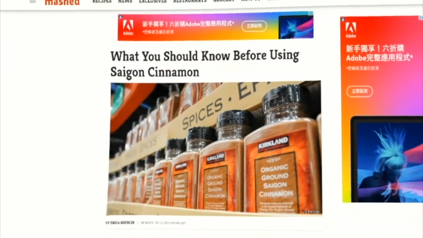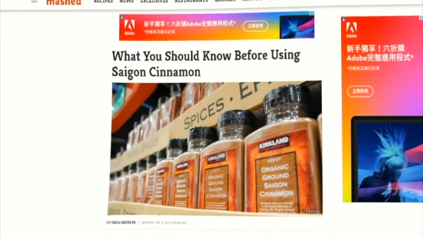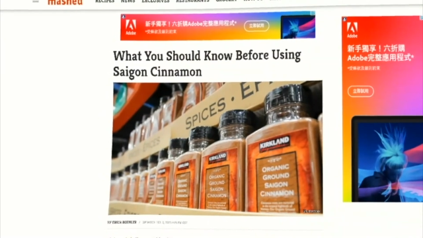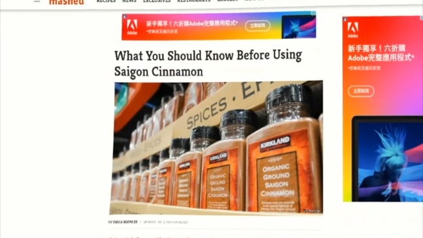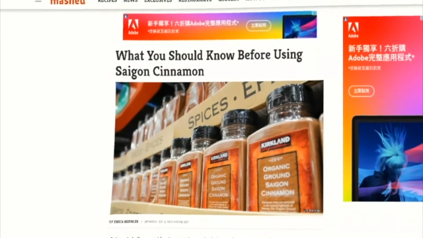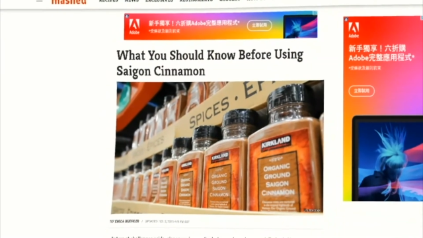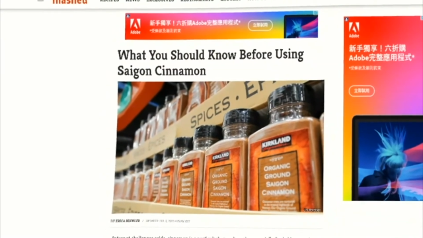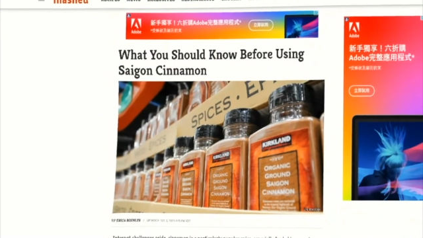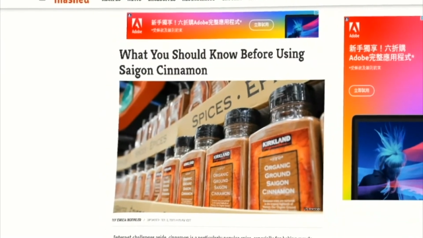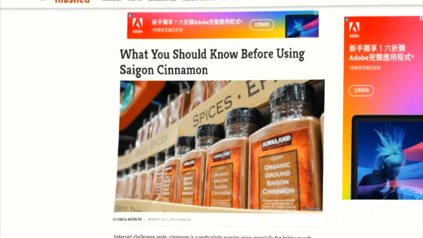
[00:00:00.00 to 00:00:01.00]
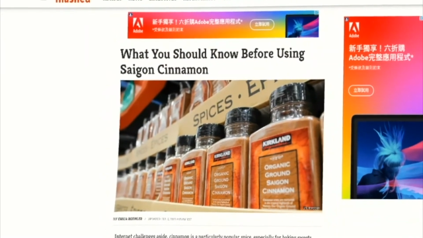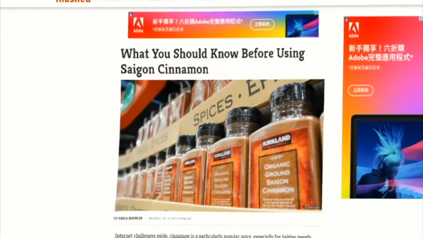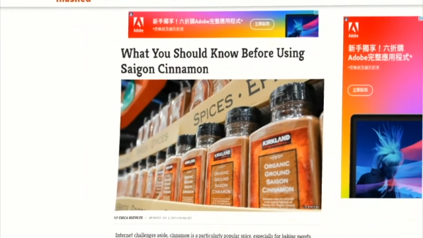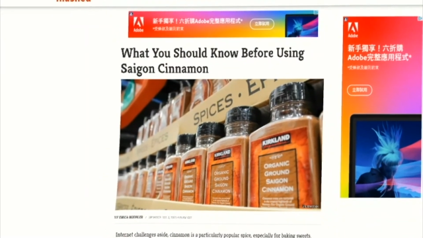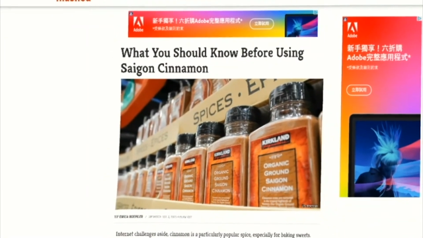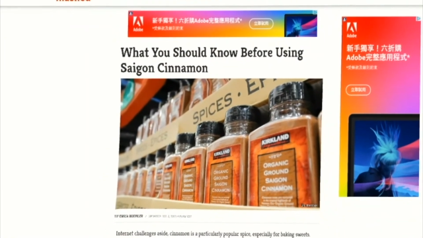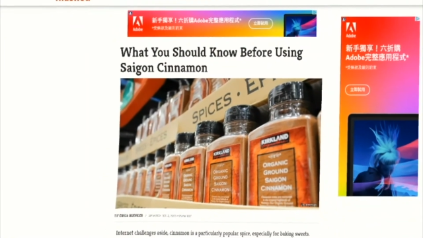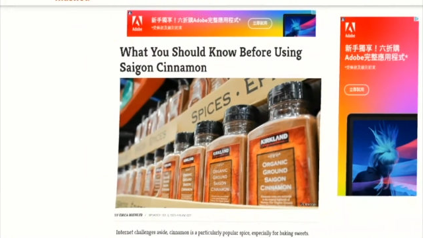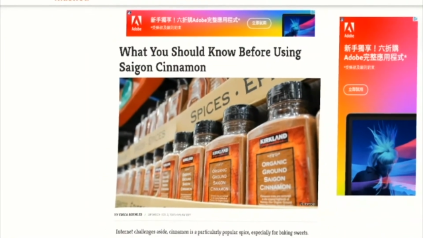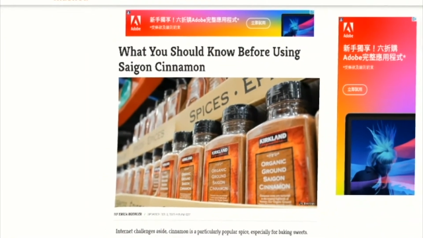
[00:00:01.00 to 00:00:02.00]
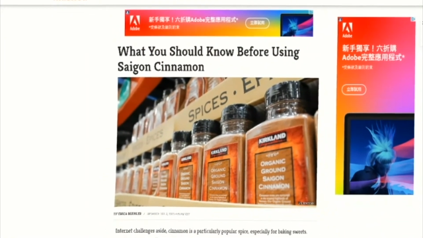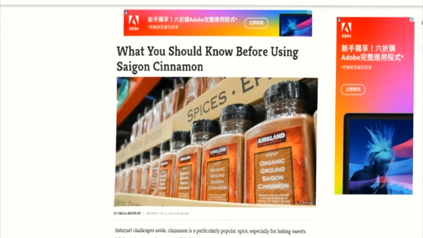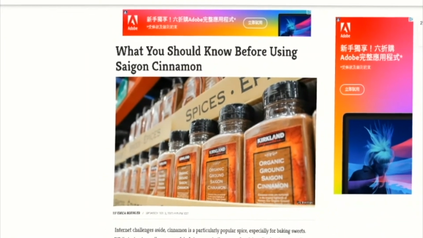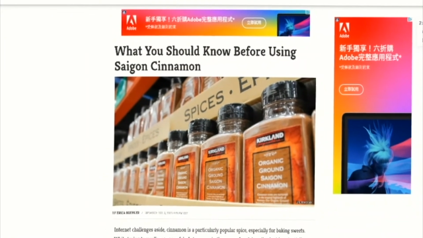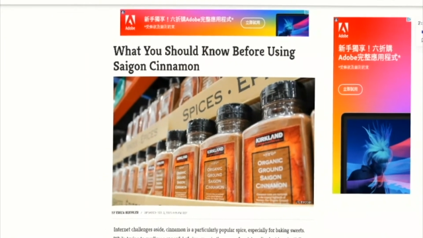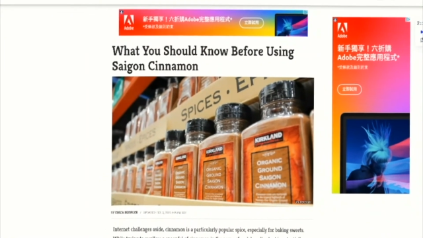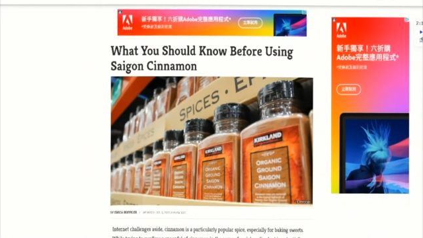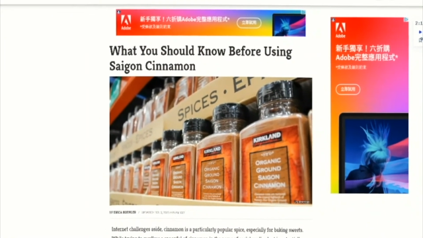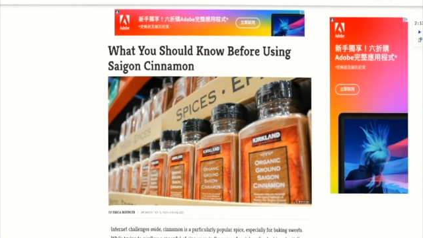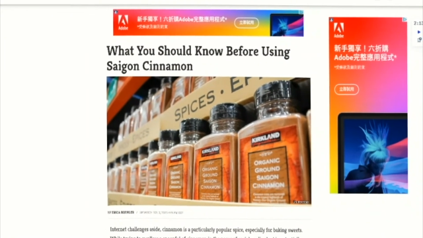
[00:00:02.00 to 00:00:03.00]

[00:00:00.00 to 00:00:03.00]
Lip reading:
No face is visible, so there are no lips to read.